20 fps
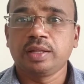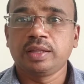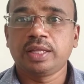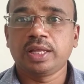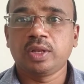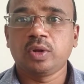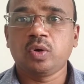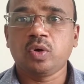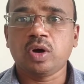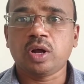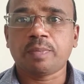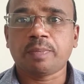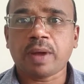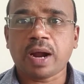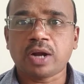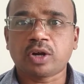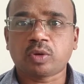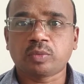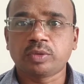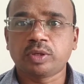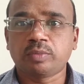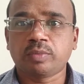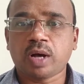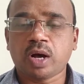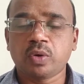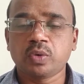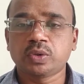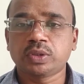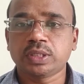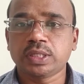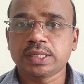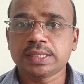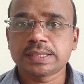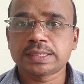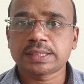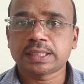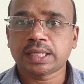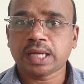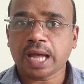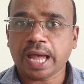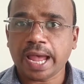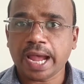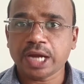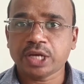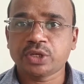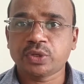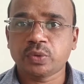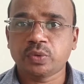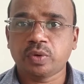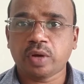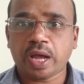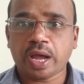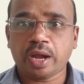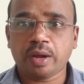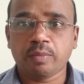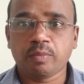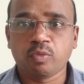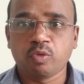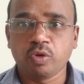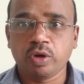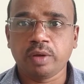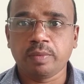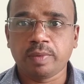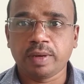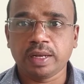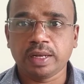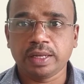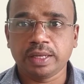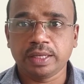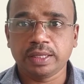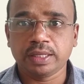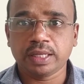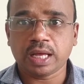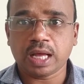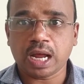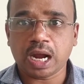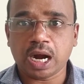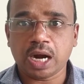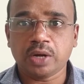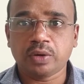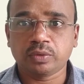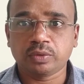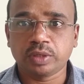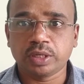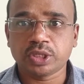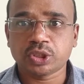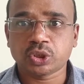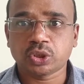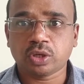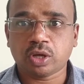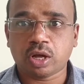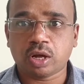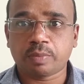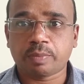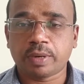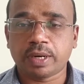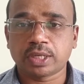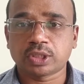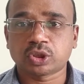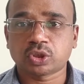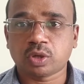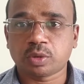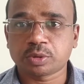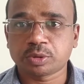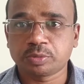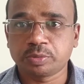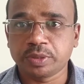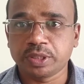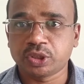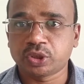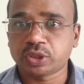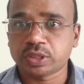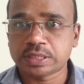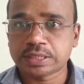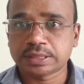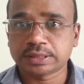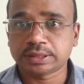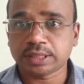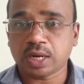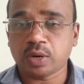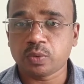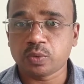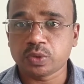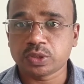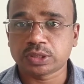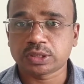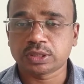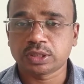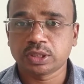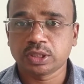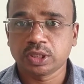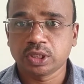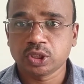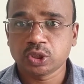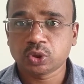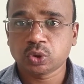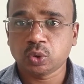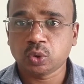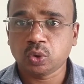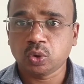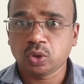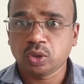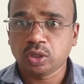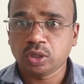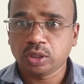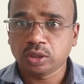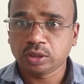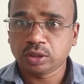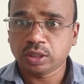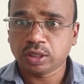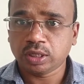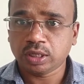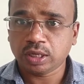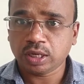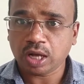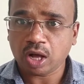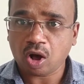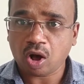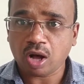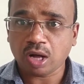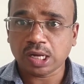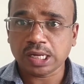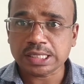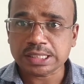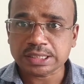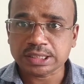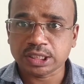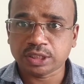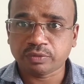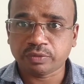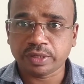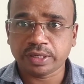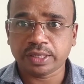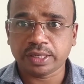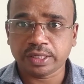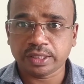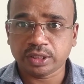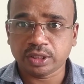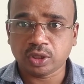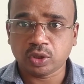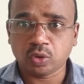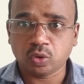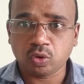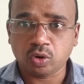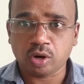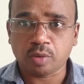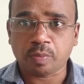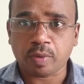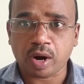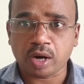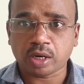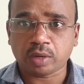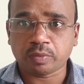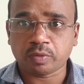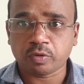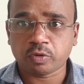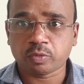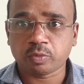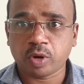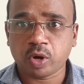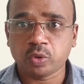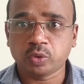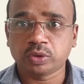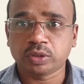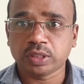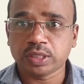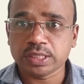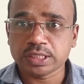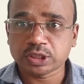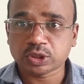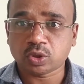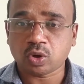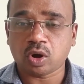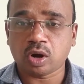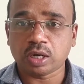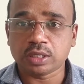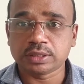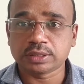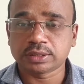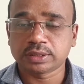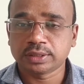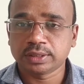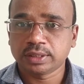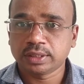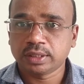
The lower part of the mouth is active and movable in the articulation or production of speech sounds. So the organs situated in the lower part of our mouth is called